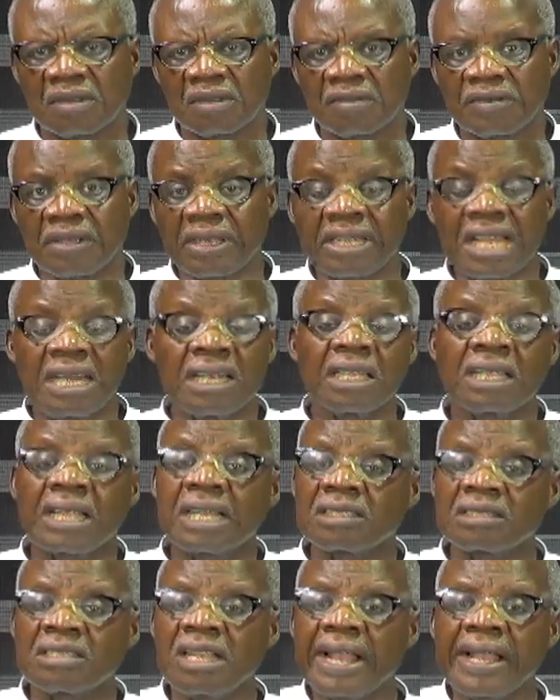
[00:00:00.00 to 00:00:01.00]
She
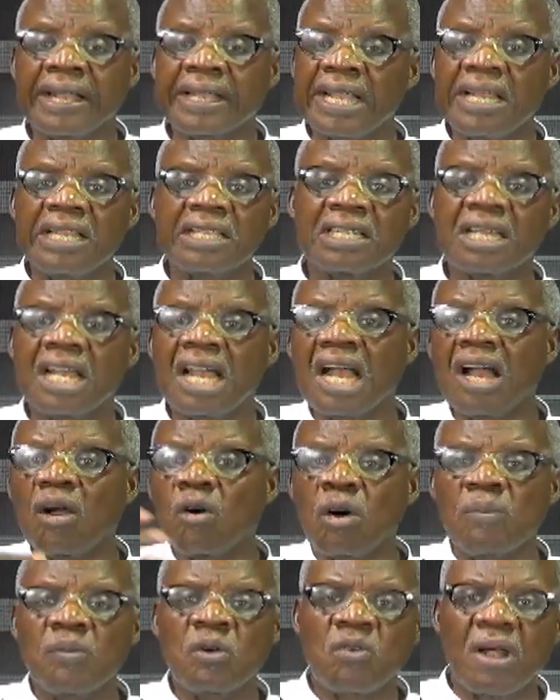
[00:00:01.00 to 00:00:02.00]
dedicates here Kenya,
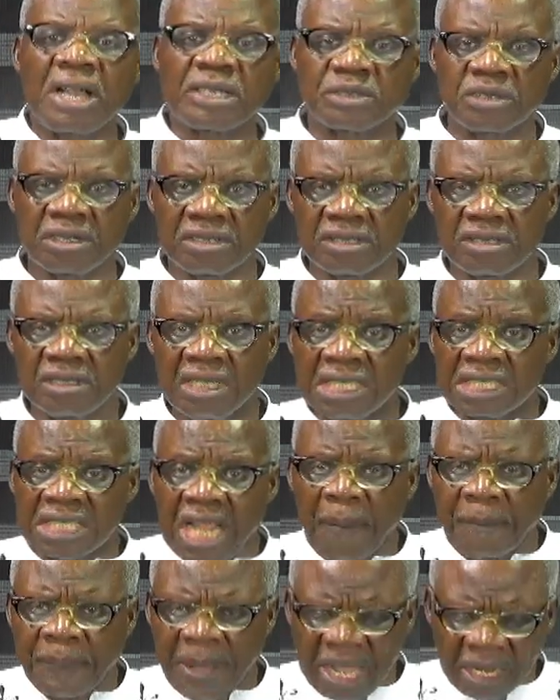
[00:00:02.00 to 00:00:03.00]
Omoka, sorry.
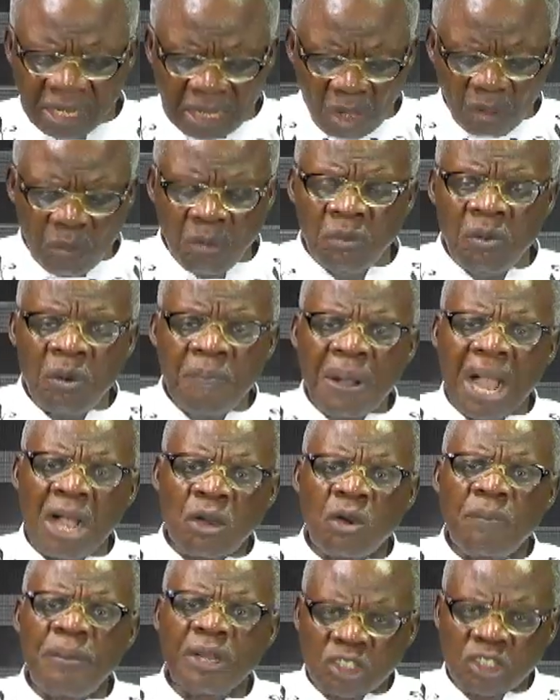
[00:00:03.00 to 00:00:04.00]
The bank na mumu
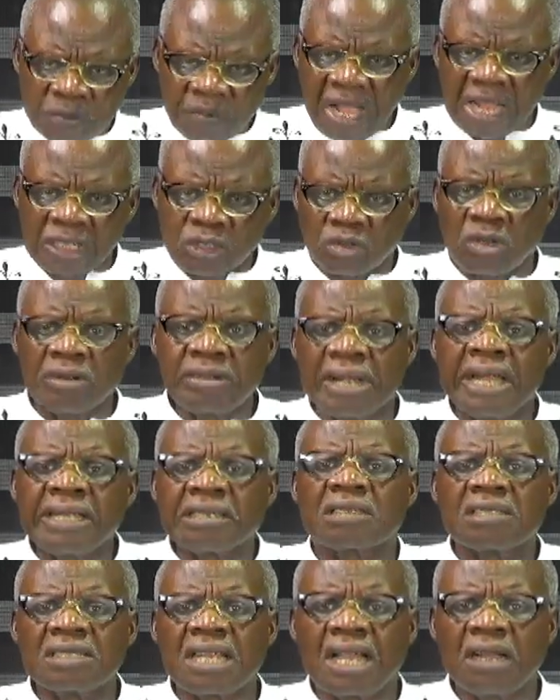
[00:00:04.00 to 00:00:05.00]
bakube to me a sorry,
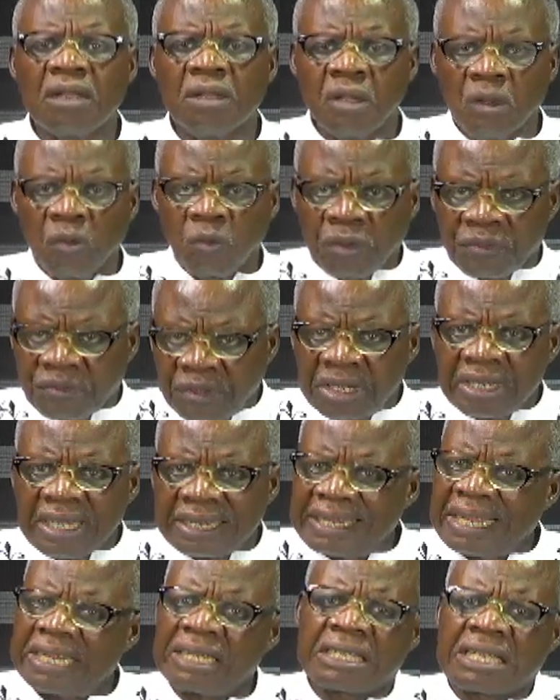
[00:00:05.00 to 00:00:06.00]
Jina, within the
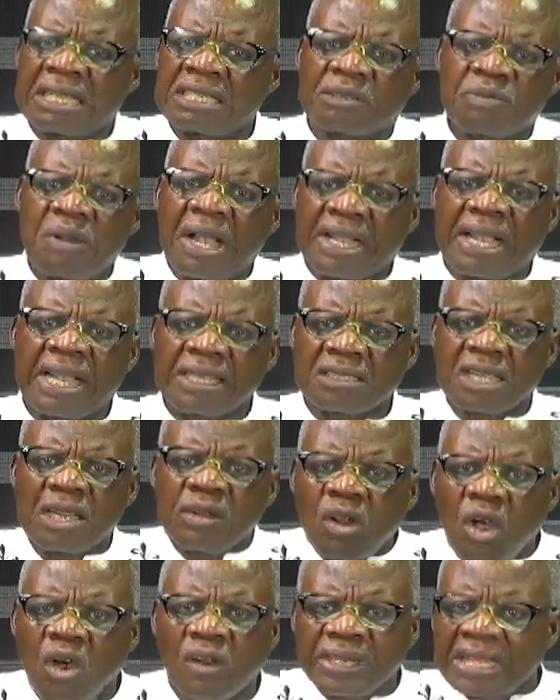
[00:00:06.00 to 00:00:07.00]
dedication, I can say,
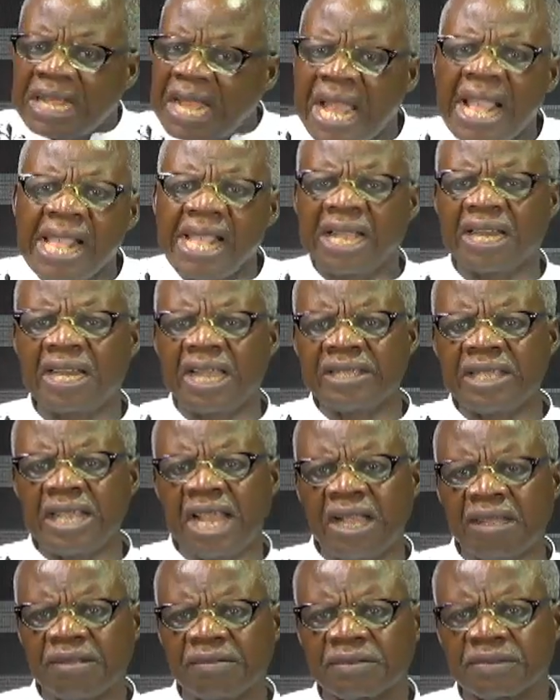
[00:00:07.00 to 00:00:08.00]
no, the air and
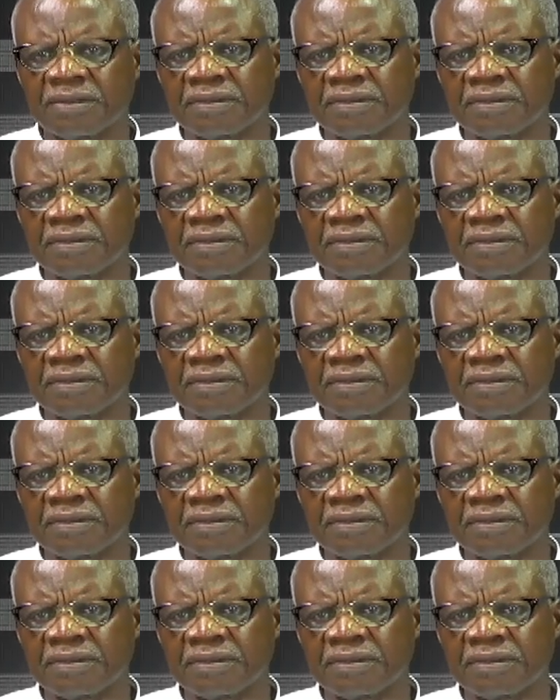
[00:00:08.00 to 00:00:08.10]
yet.